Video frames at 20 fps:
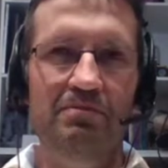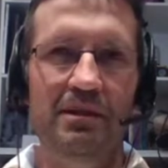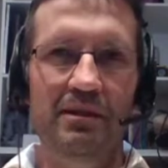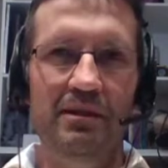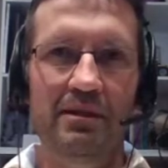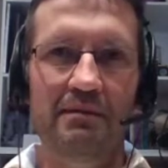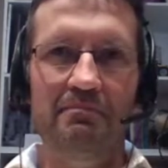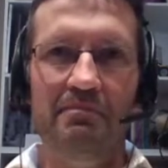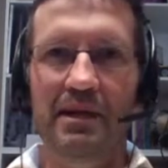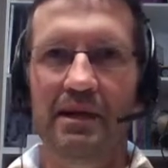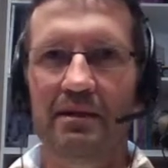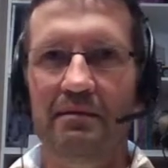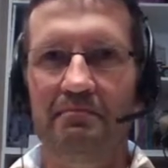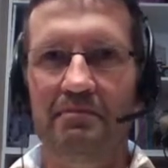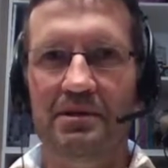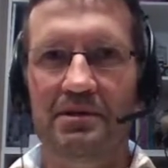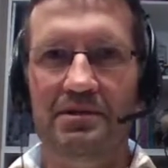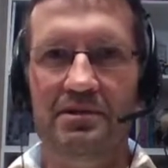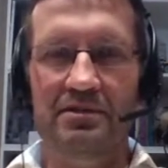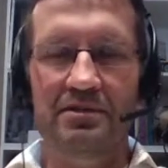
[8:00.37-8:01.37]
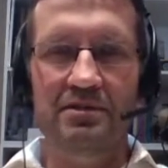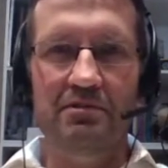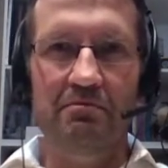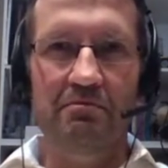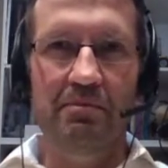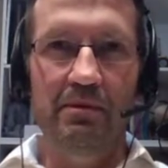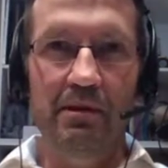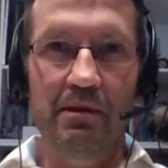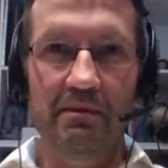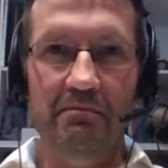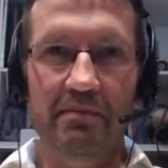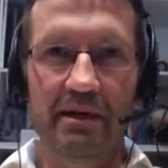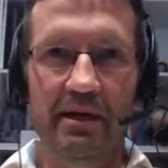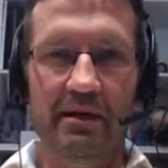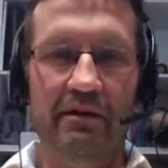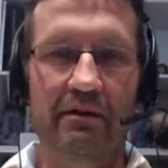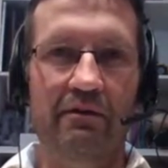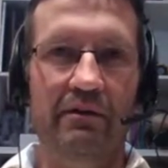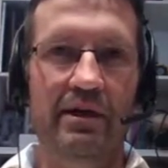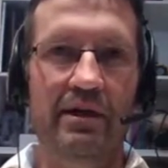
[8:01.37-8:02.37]
build a better business, to build a
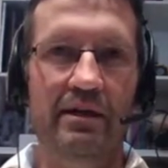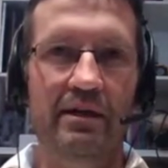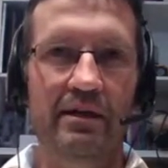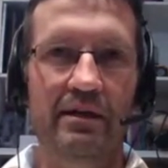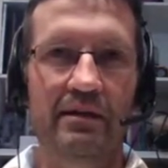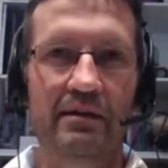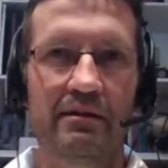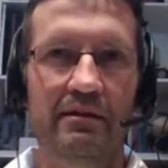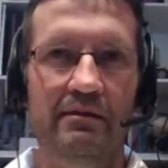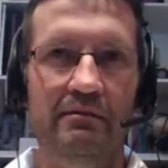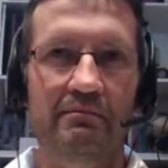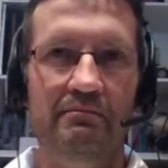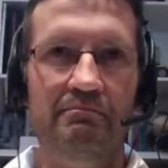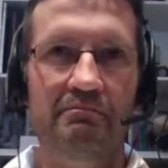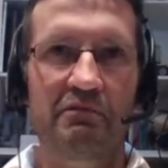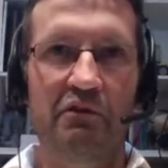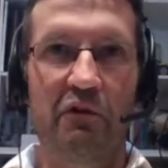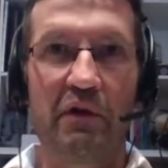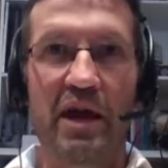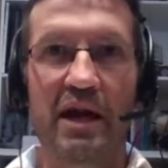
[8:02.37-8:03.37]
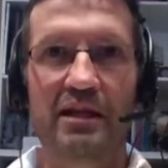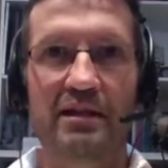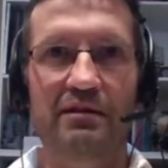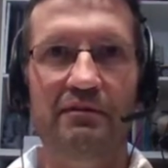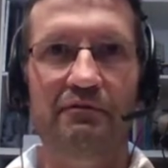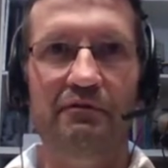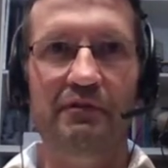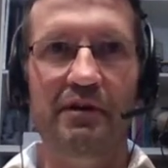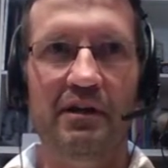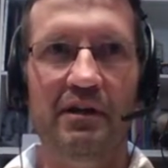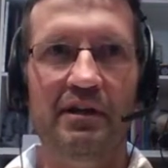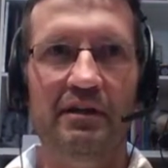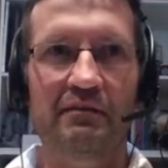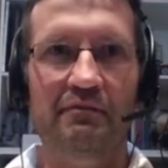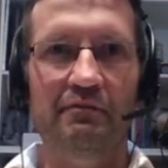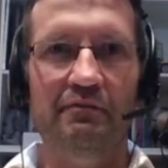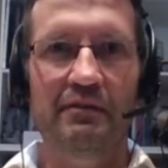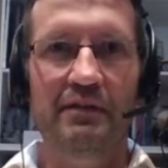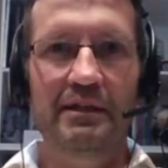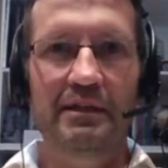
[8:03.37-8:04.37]
better creative kind
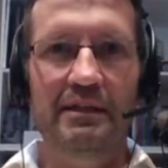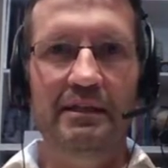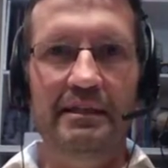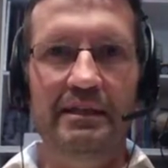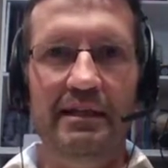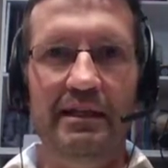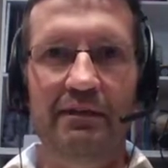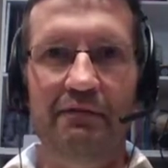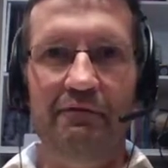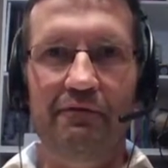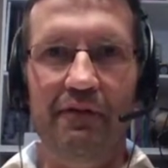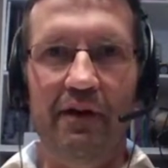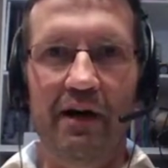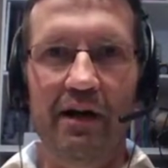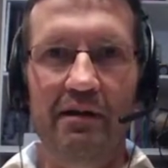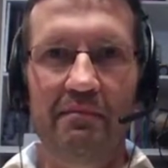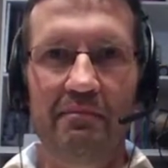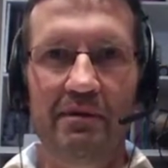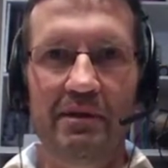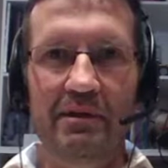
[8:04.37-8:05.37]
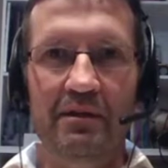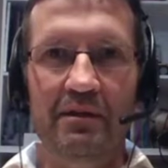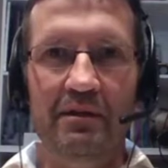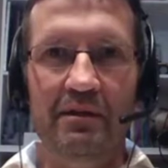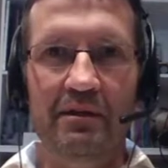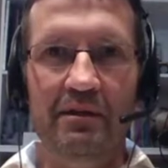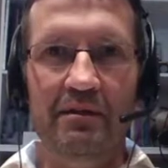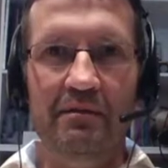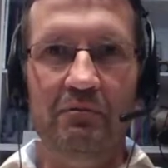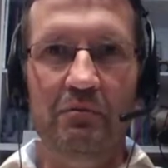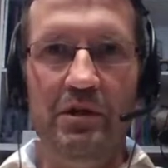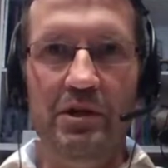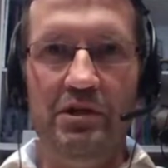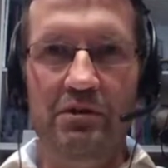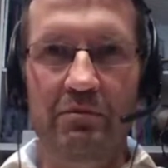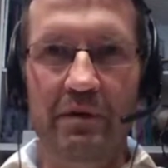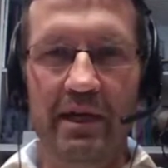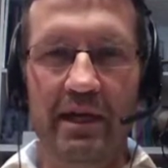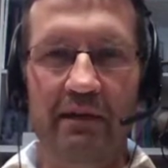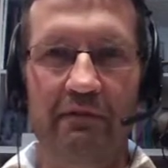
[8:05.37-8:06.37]
of environment in
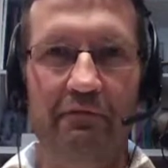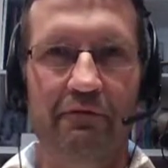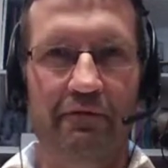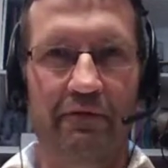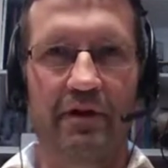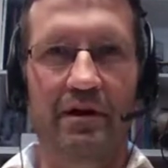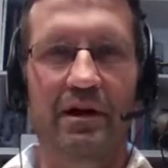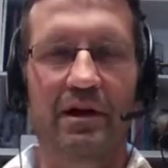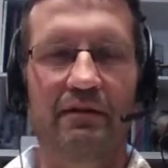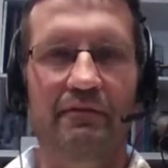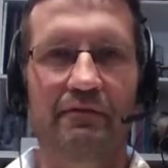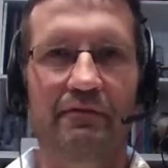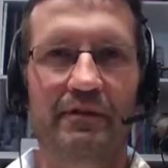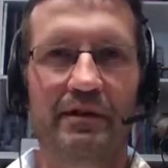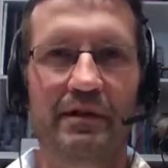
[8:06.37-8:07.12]
which we can thrive.